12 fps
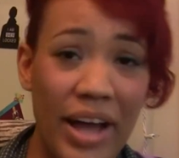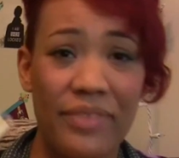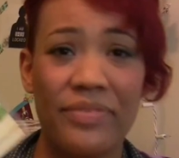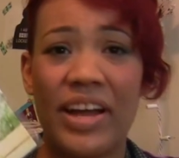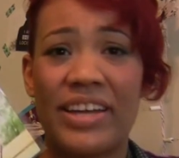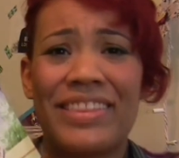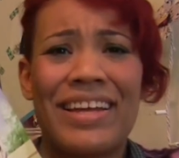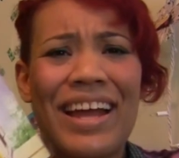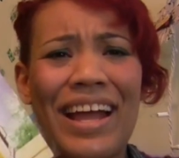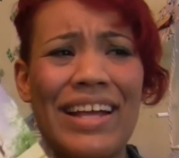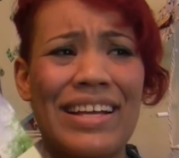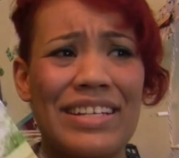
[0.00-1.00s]
I find
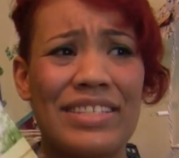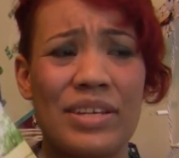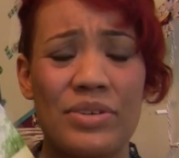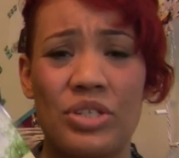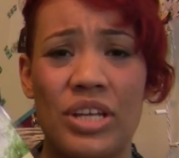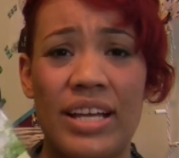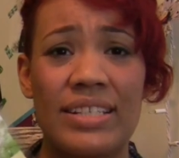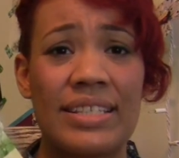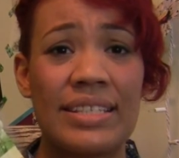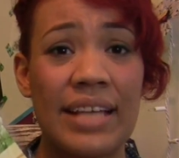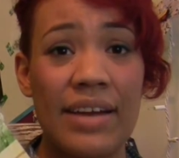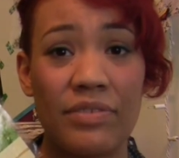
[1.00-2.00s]
that I associate
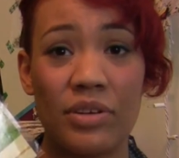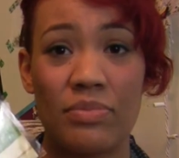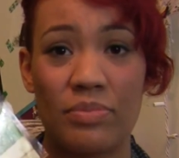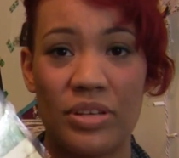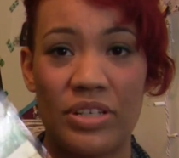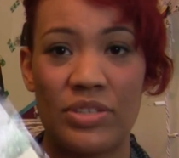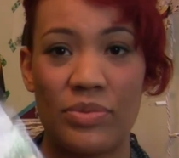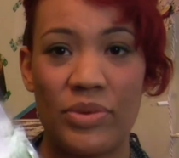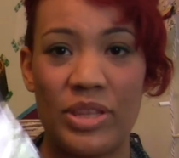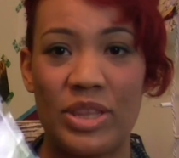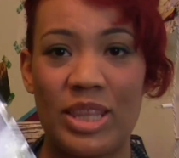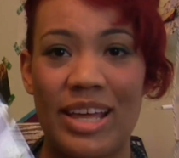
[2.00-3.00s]
several books
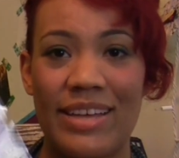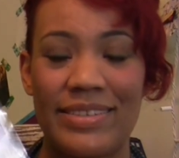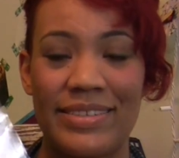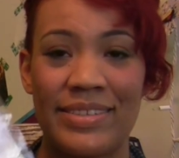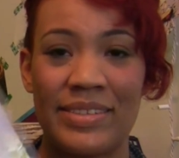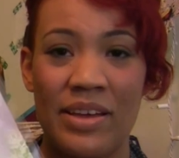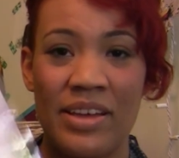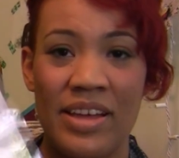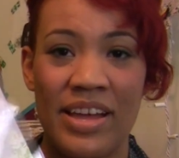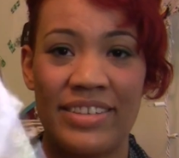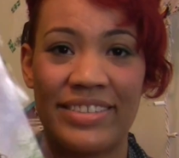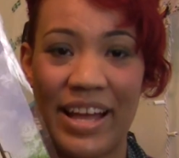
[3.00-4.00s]
with this
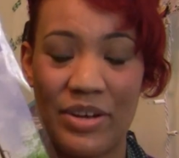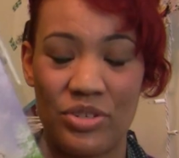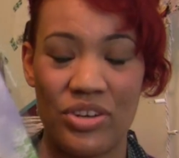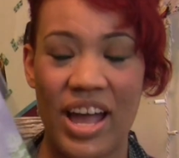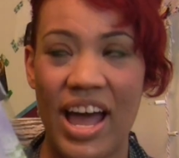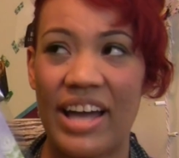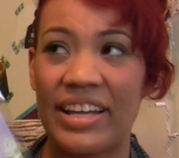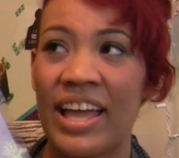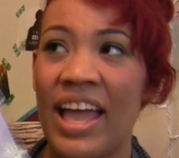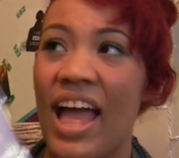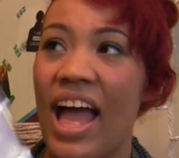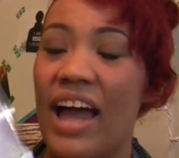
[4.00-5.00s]
soundtrack,
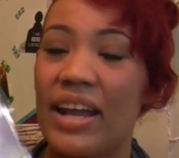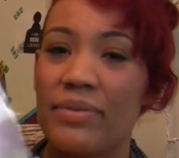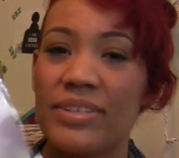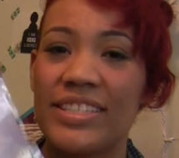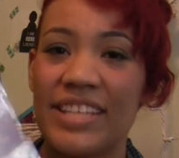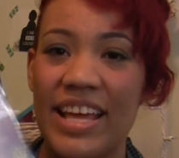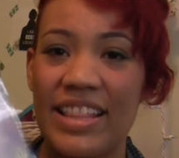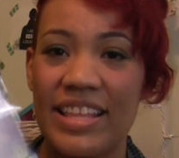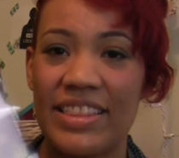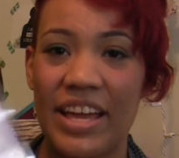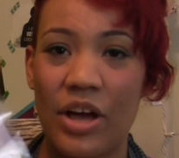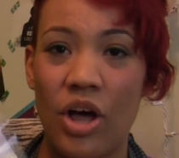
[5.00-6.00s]
and I would say that
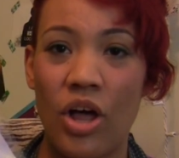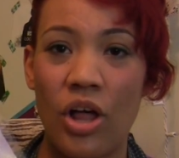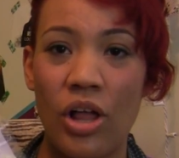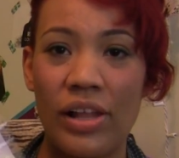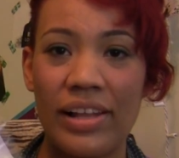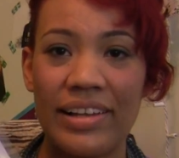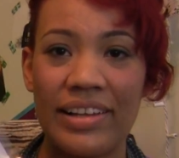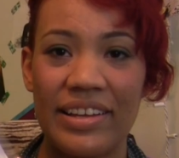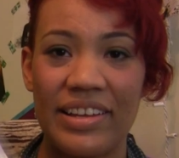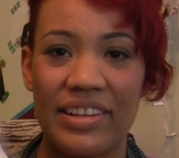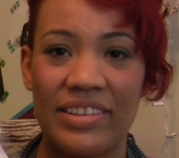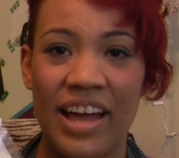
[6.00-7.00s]
they all
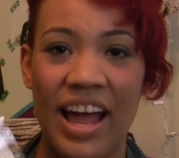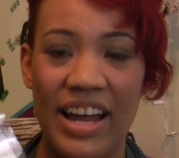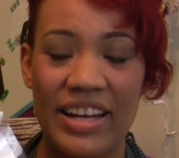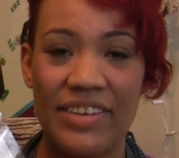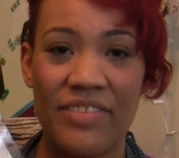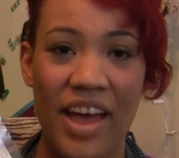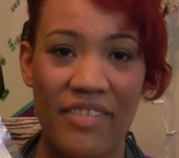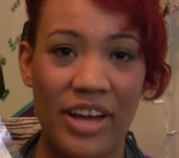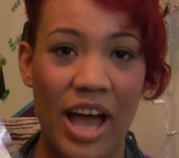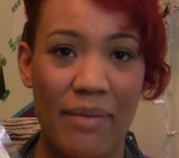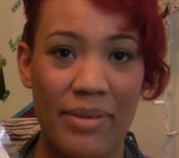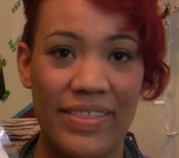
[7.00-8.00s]
kind of have a
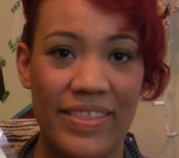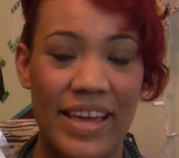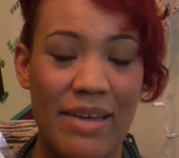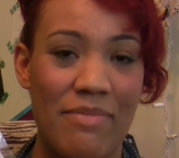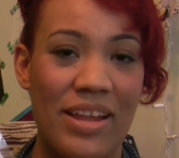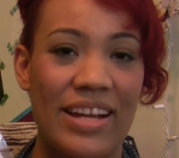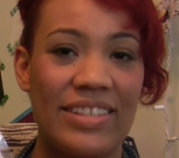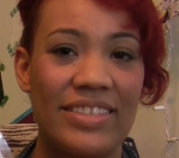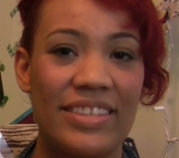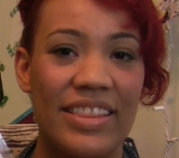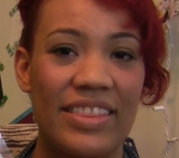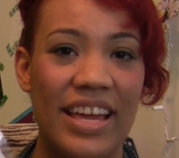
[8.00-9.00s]
common theme, and it's
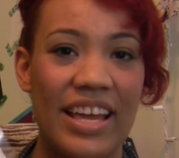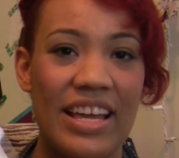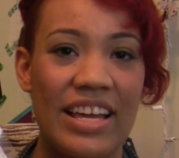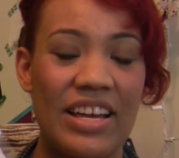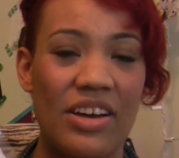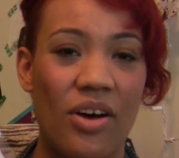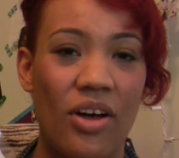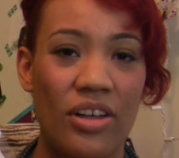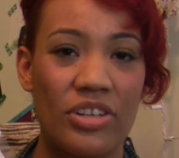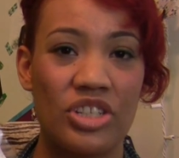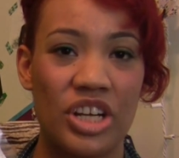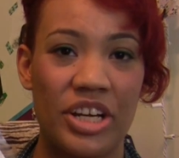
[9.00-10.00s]
that they
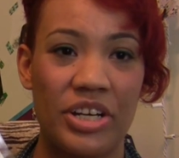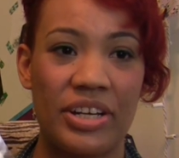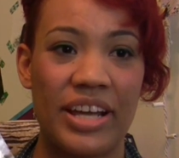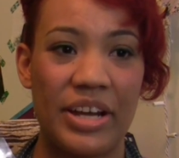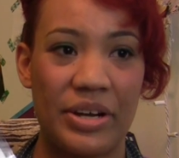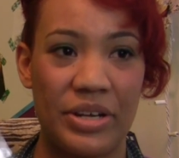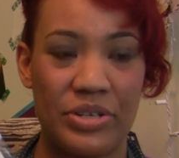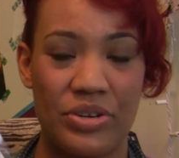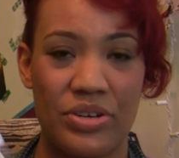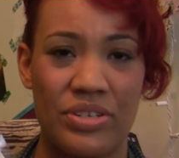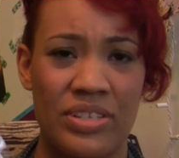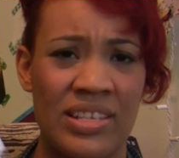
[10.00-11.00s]
all share
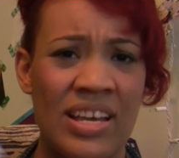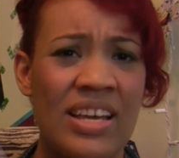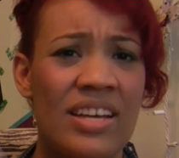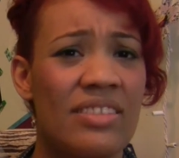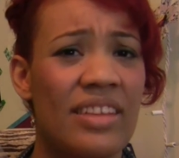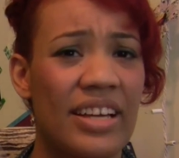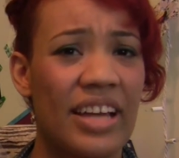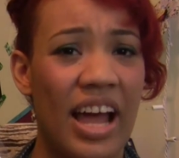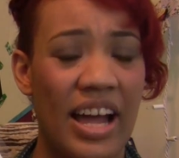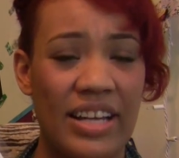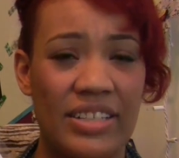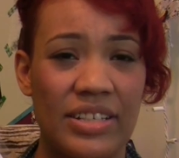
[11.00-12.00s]
characters that
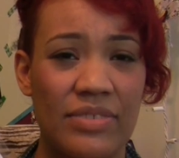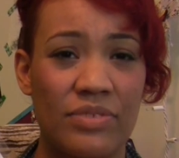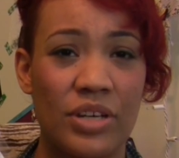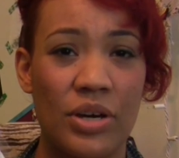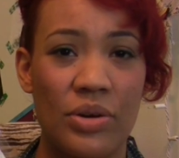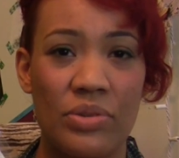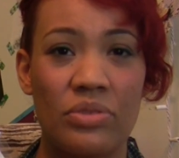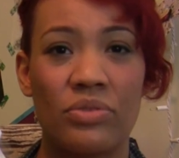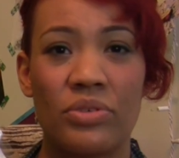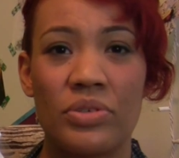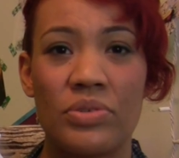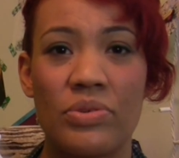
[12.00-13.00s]
kind of go
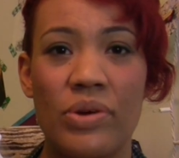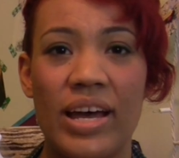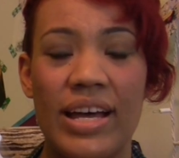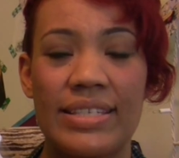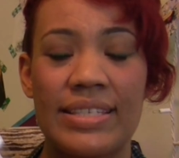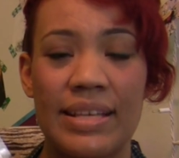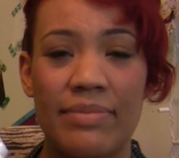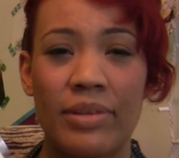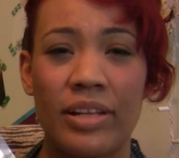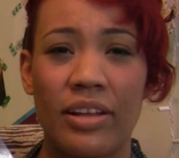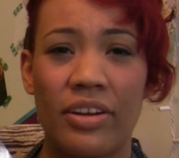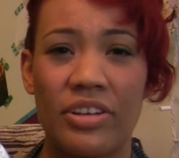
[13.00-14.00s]
through a
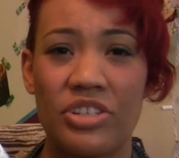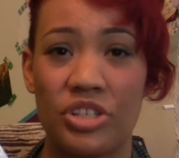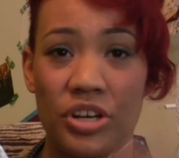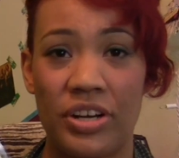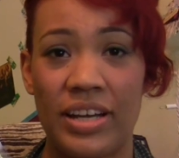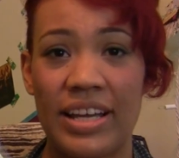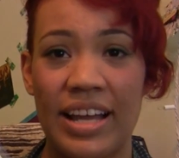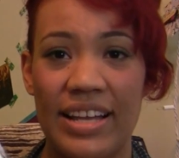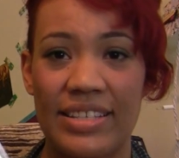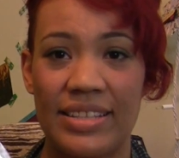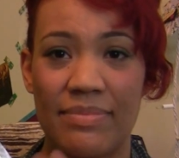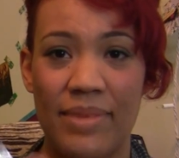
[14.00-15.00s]
similar journey
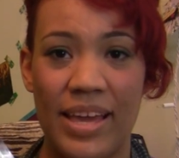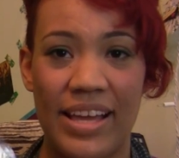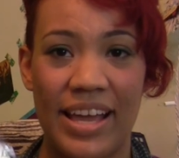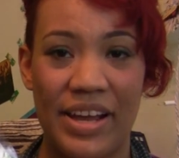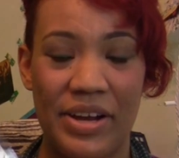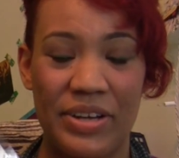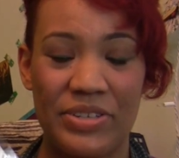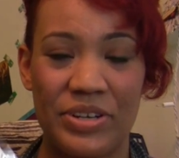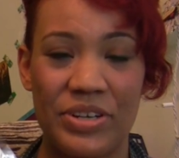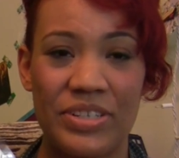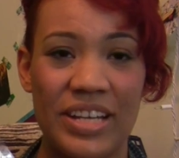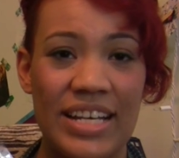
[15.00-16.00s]
as the main
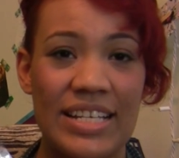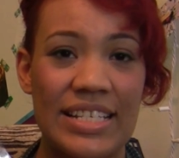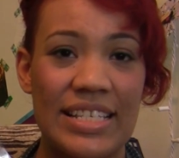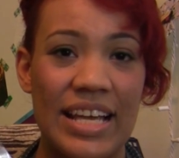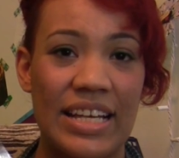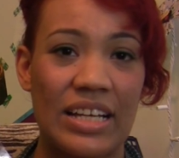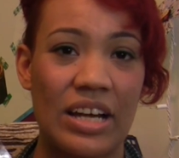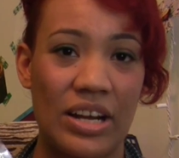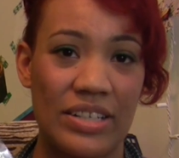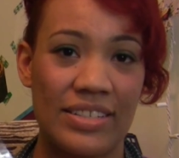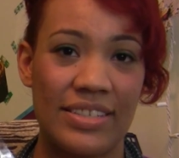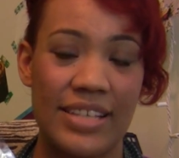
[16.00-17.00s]
character does in
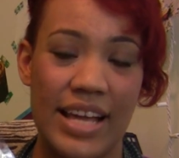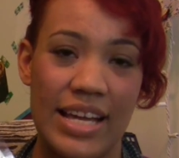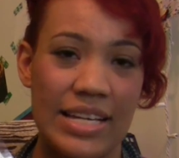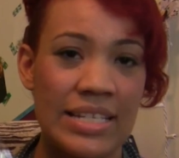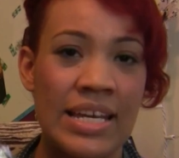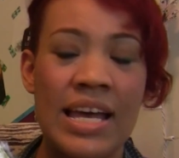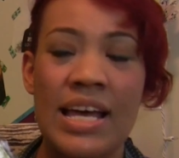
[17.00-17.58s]
Garden State.